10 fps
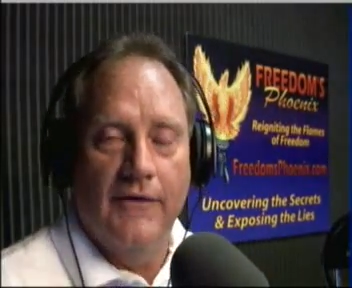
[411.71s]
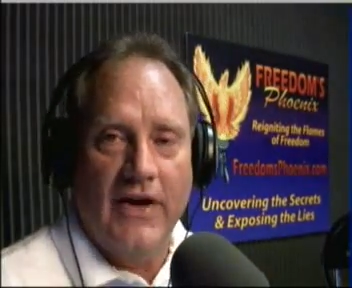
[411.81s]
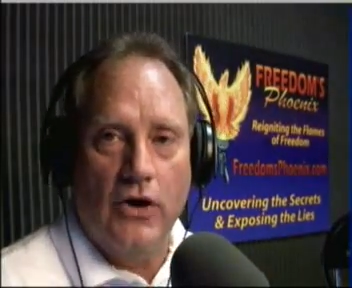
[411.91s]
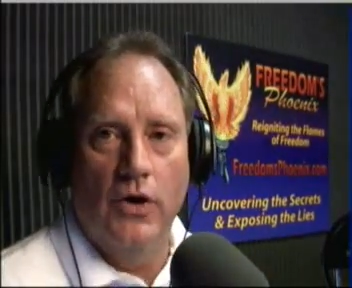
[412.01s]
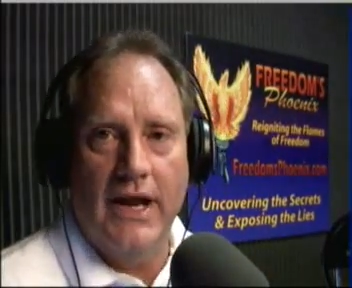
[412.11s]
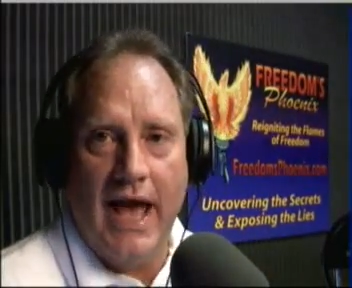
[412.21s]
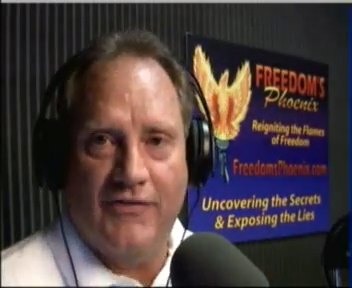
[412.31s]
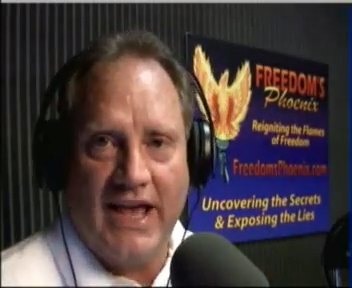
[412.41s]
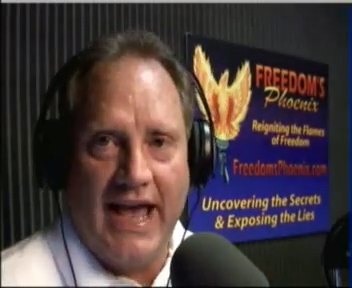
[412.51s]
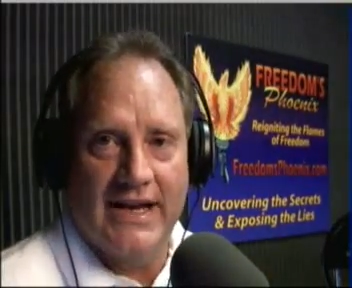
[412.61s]
If they go into
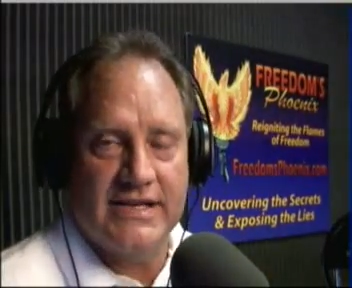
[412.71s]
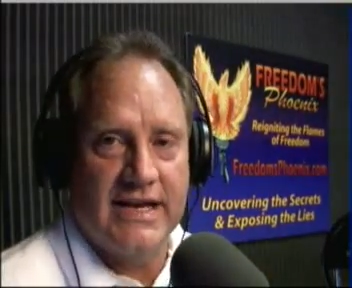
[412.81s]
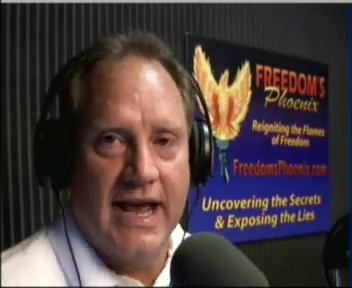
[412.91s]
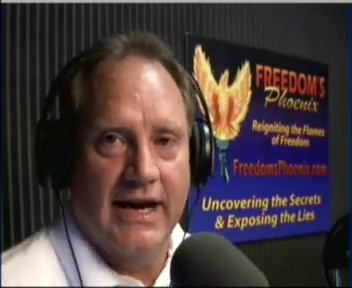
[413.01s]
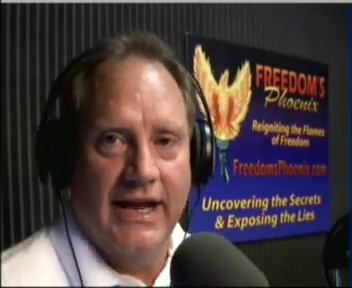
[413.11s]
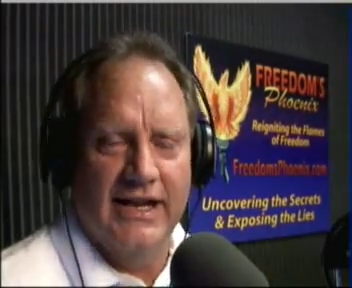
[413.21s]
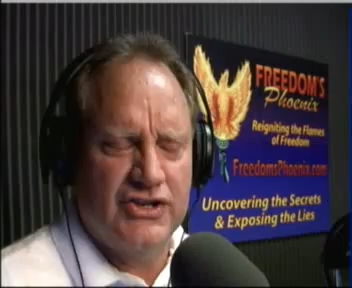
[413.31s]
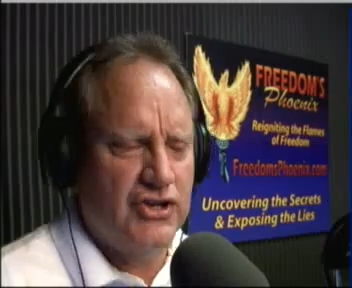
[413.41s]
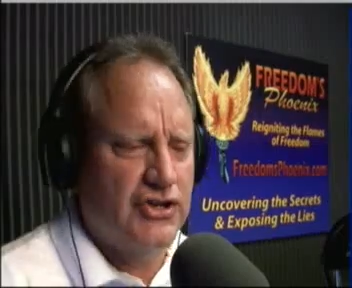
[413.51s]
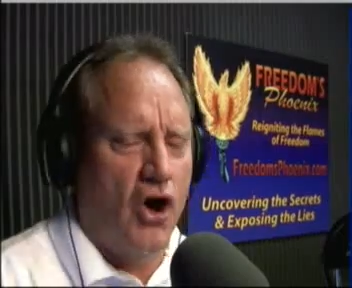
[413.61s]
Afghanistan and
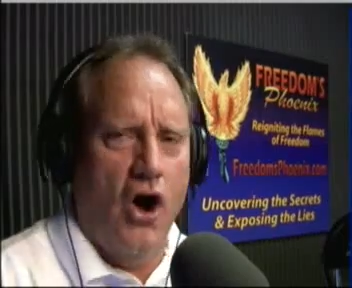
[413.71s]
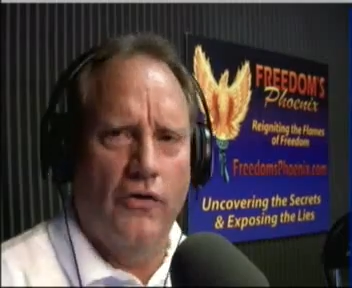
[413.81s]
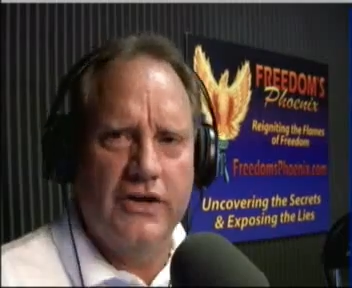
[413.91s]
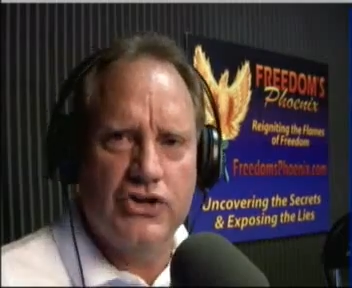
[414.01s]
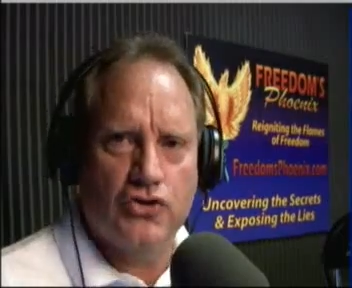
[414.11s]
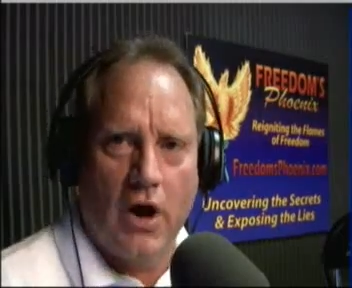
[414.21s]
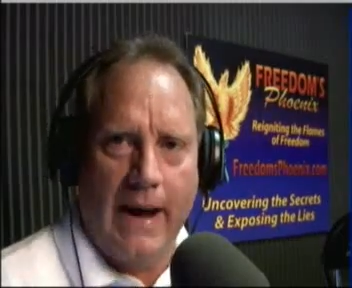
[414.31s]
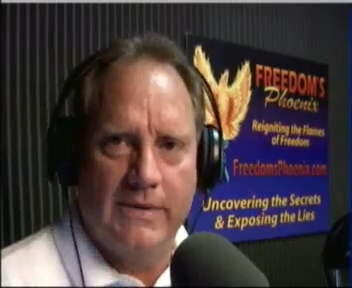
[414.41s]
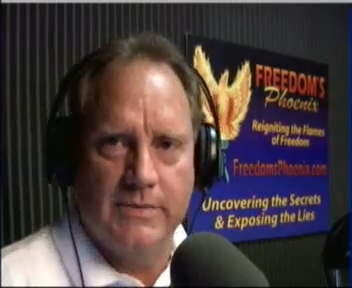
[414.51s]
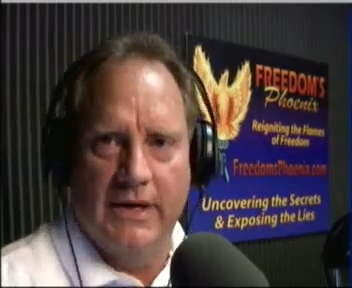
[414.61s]
it's just all these
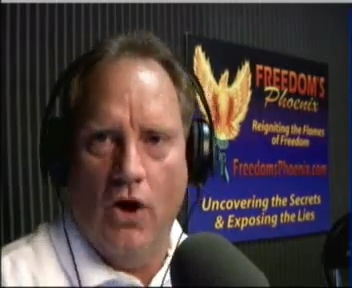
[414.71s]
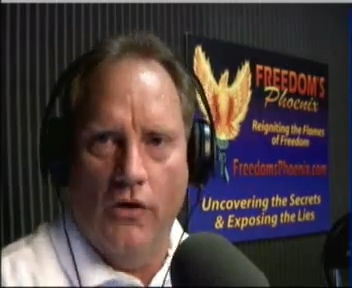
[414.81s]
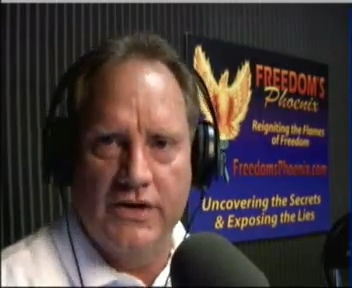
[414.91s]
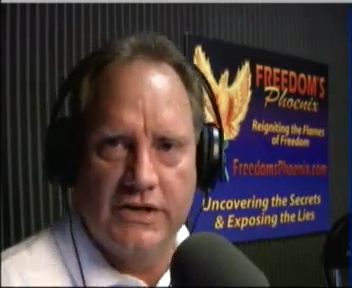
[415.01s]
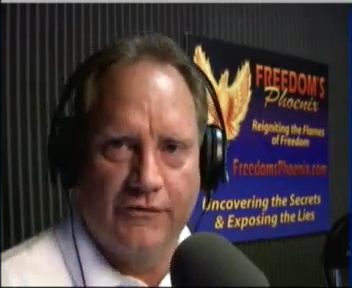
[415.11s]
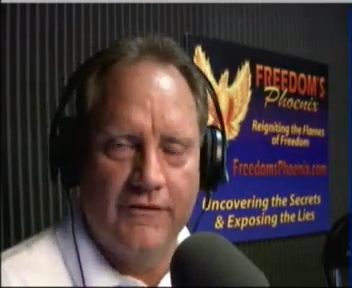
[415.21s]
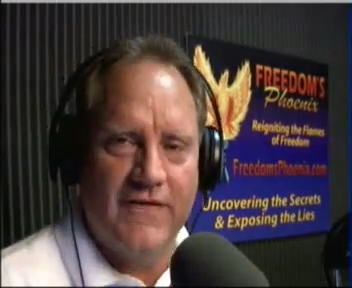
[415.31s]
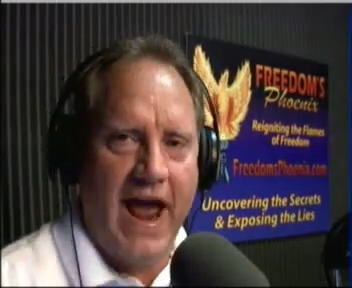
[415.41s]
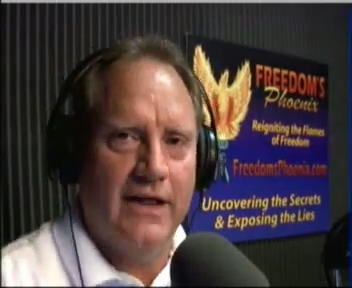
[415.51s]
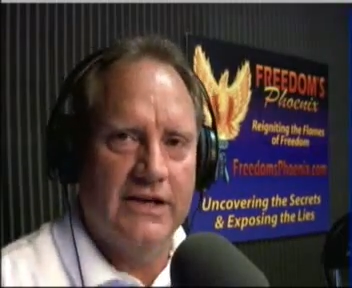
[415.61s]
tribesmen, all these
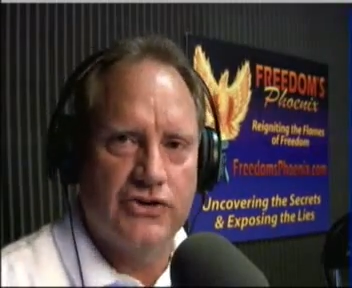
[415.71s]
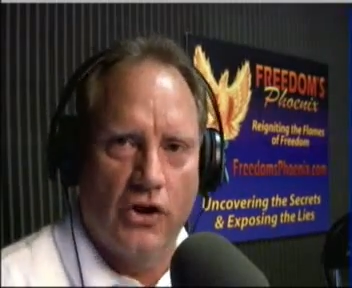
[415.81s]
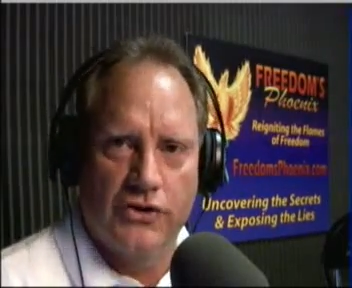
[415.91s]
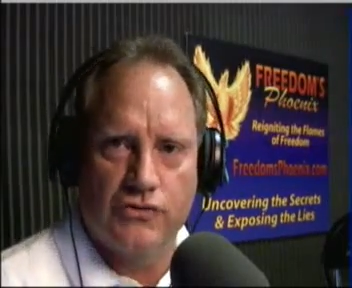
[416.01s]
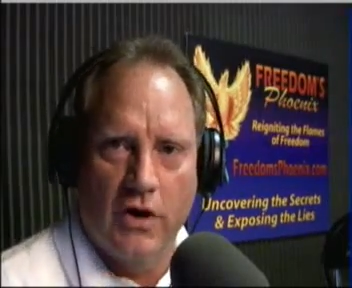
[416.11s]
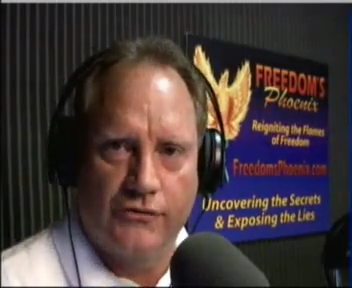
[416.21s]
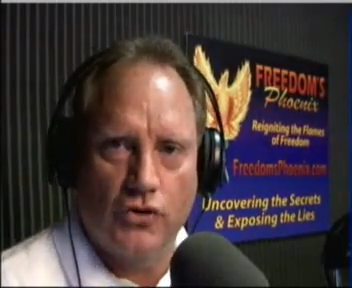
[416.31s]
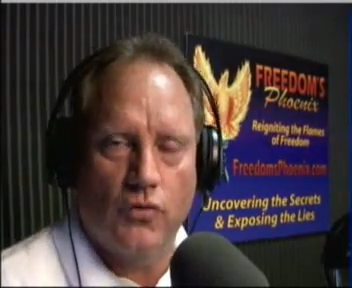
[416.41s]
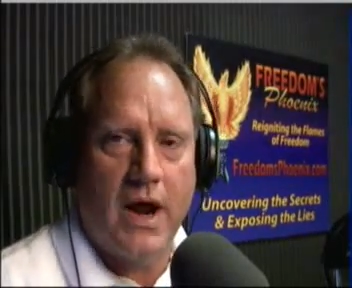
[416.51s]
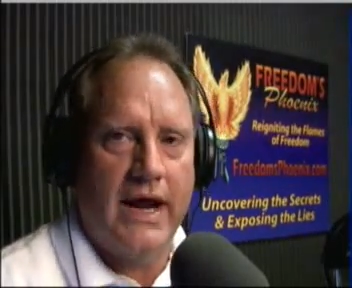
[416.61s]
different valleys, all this
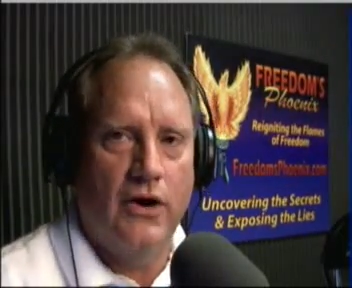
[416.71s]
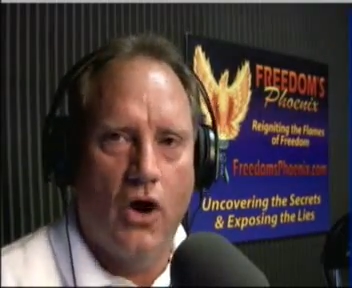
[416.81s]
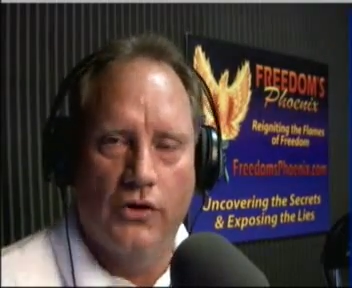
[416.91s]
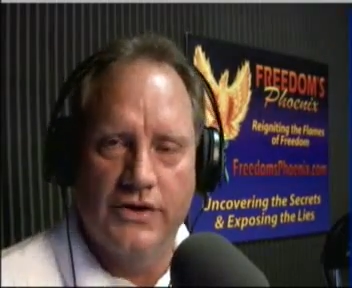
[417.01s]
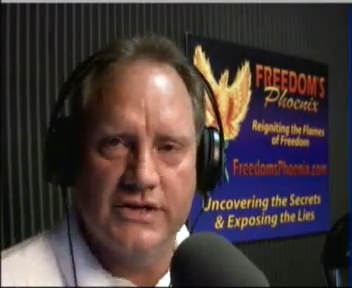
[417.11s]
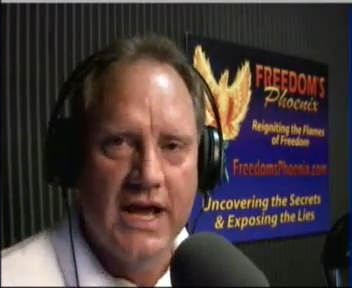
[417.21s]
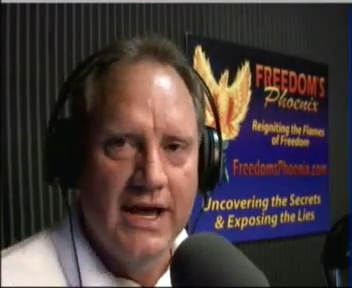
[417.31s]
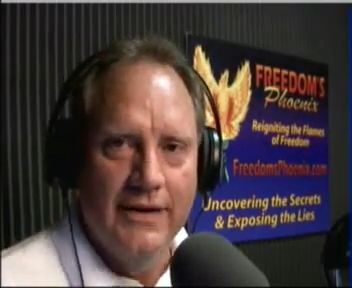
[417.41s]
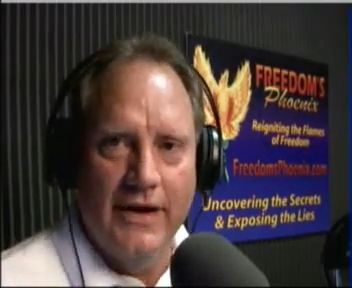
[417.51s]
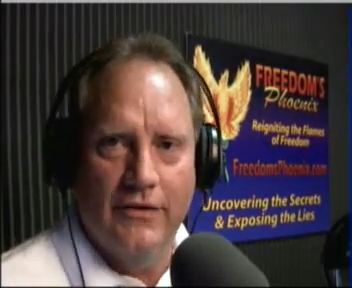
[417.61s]
rough terrain, all of these,
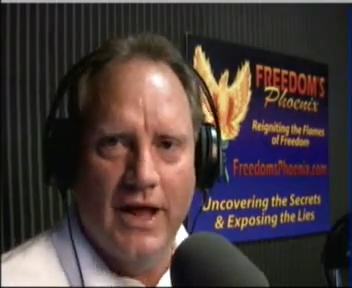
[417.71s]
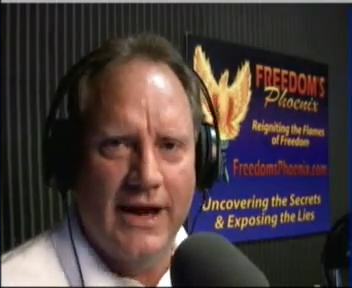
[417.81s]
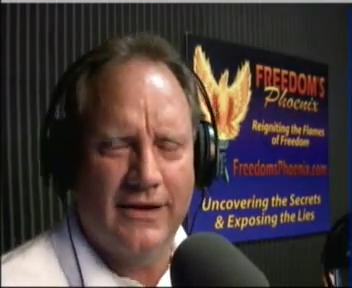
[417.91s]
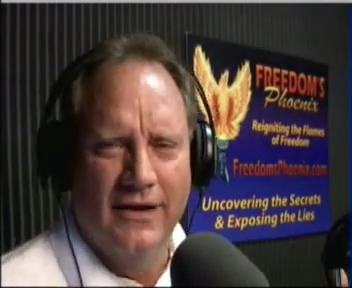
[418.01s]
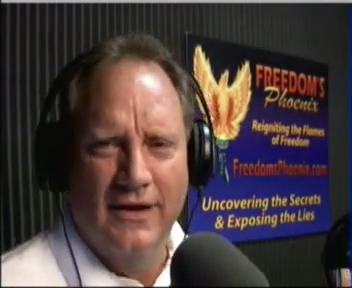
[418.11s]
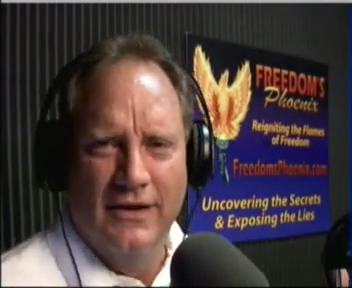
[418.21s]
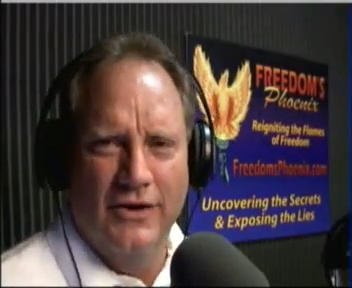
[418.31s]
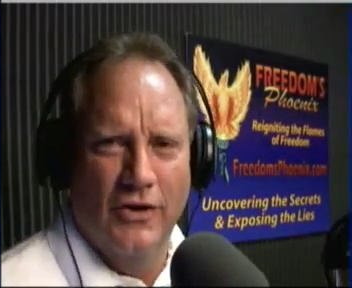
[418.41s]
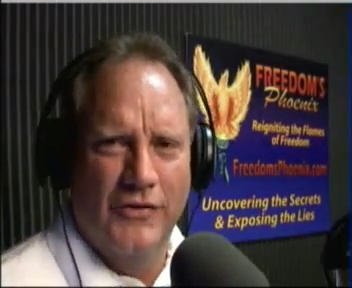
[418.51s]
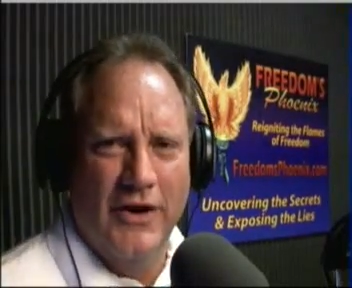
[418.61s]
they're like,
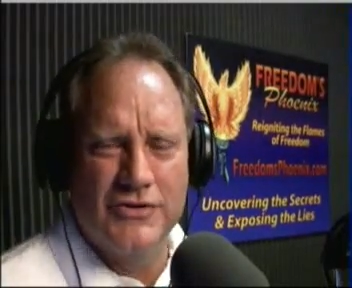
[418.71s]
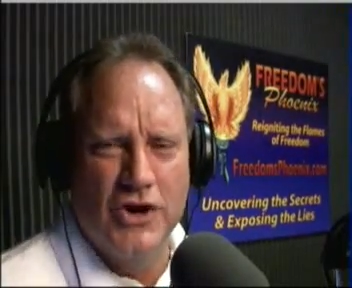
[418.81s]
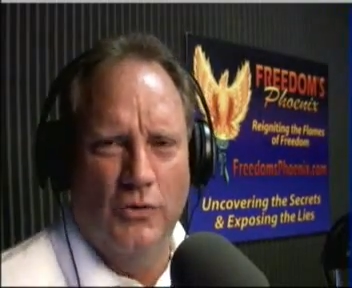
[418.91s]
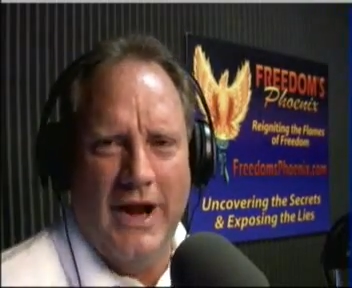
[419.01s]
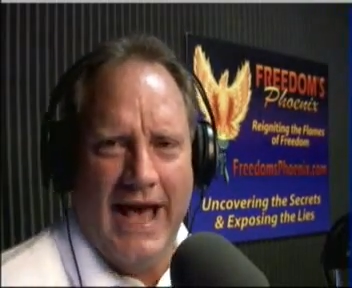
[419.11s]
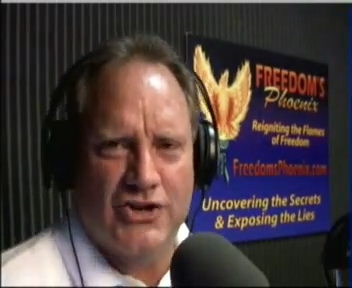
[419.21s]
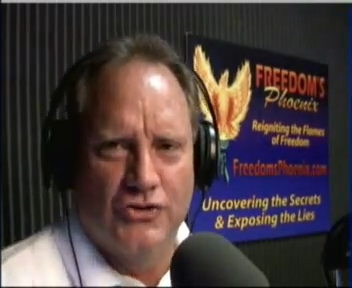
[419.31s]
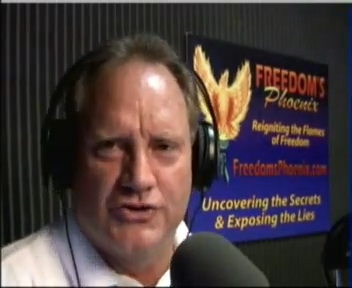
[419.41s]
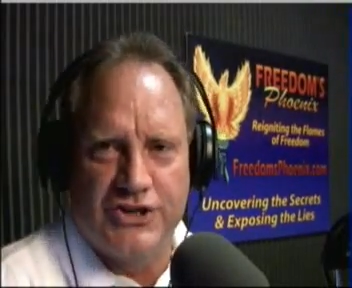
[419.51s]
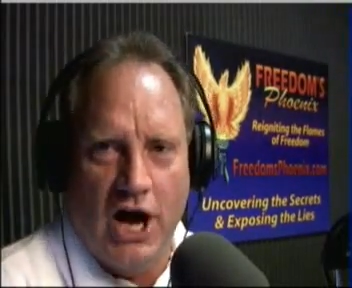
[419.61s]
there's no
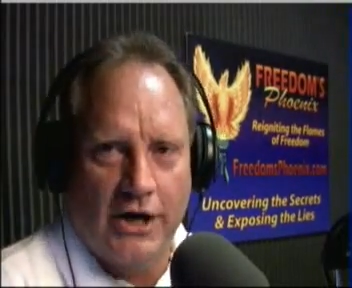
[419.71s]
national